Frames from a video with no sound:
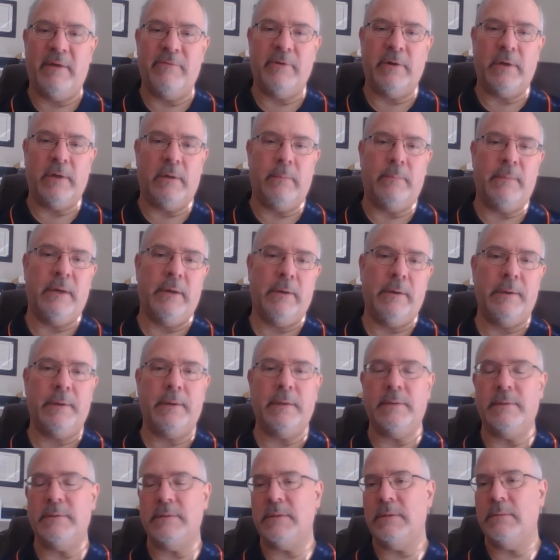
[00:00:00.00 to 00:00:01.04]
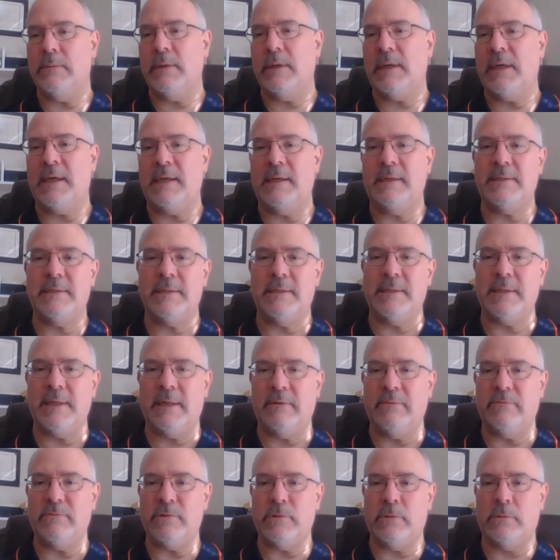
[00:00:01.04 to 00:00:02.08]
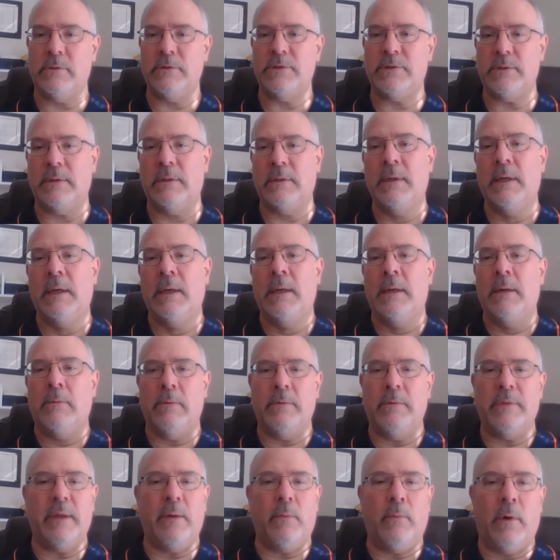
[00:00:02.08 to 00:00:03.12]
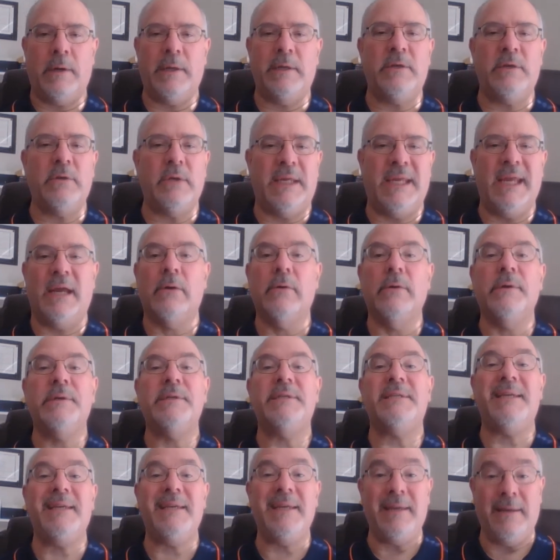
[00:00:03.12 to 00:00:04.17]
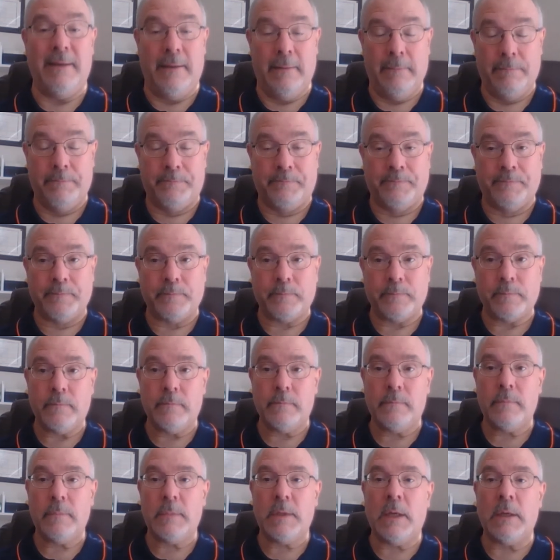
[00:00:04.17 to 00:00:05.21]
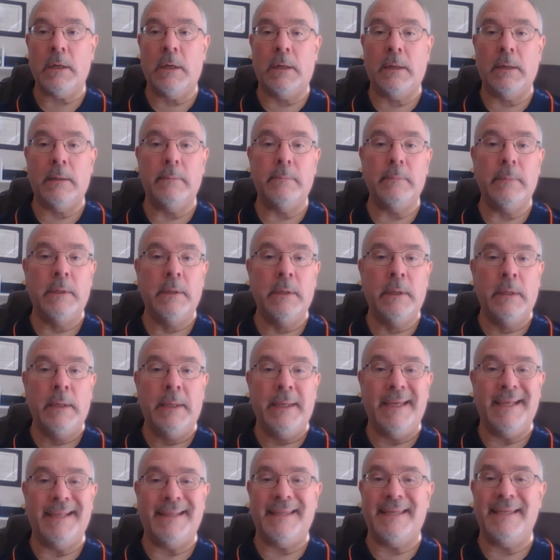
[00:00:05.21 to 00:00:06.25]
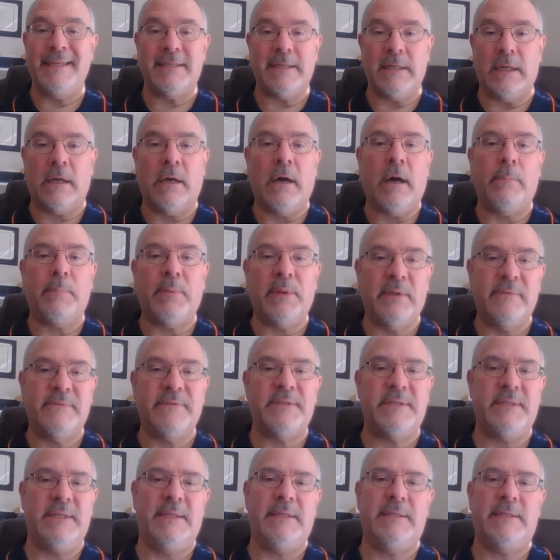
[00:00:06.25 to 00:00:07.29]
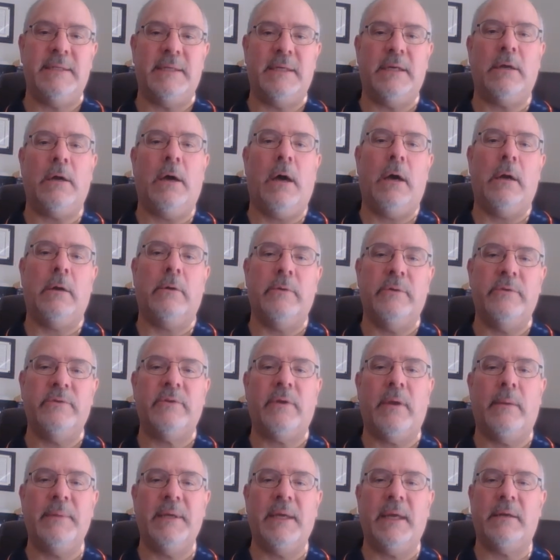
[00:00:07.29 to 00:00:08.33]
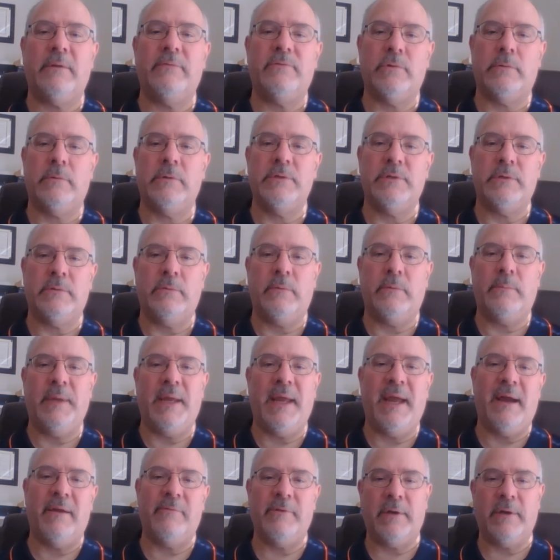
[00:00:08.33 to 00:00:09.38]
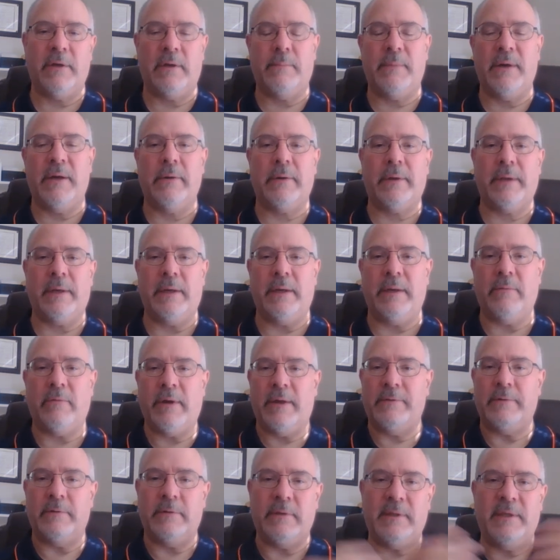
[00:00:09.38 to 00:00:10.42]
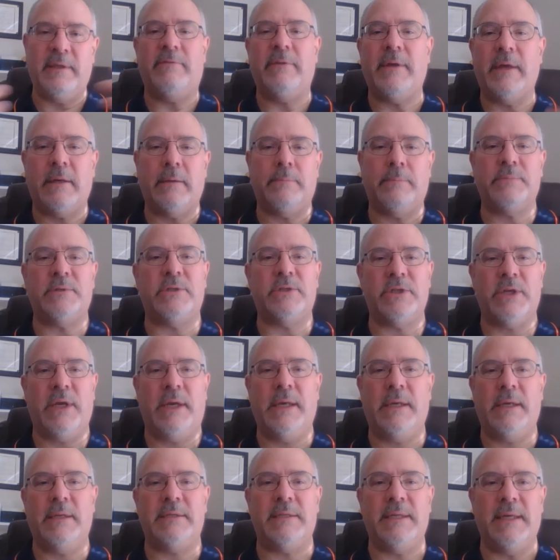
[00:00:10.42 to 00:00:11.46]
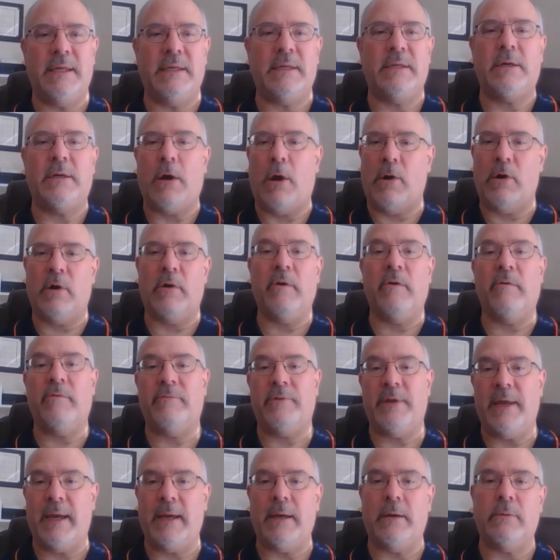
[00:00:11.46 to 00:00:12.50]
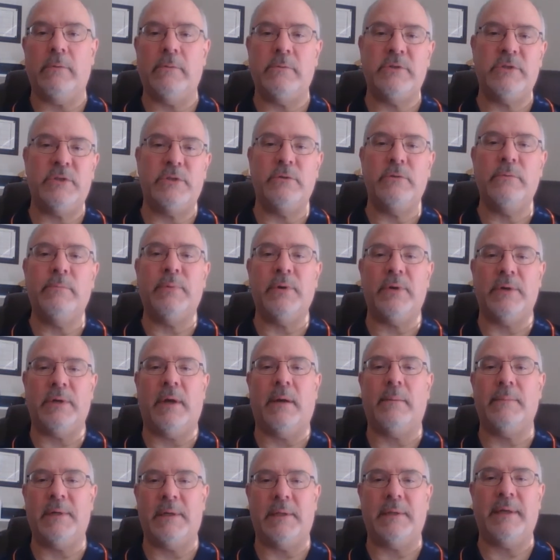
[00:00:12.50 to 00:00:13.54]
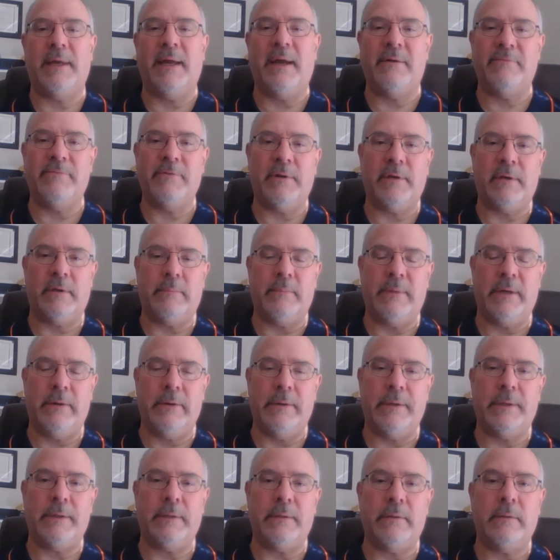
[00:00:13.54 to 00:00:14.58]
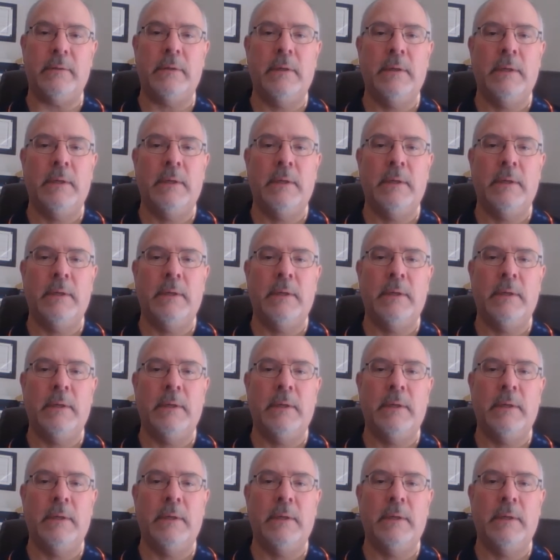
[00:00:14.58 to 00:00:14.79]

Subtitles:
African Americans. There were cases out of Georgia where they wanted to guarantee um, at least a couple of seats in Congress coming out of Georgia would be African American, and rather leave that up to chance, they carved out two predominantly African American